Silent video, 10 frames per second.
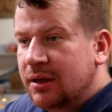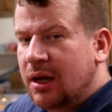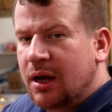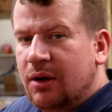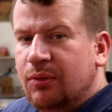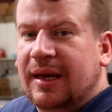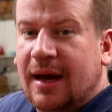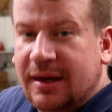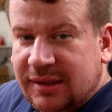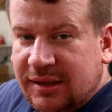uh, we
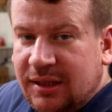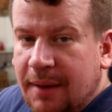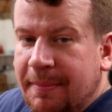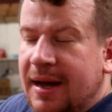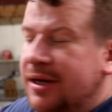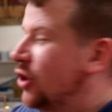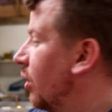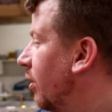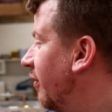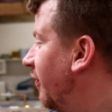casked a batch
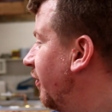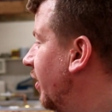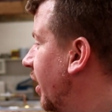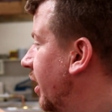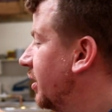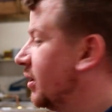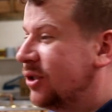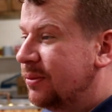of uh,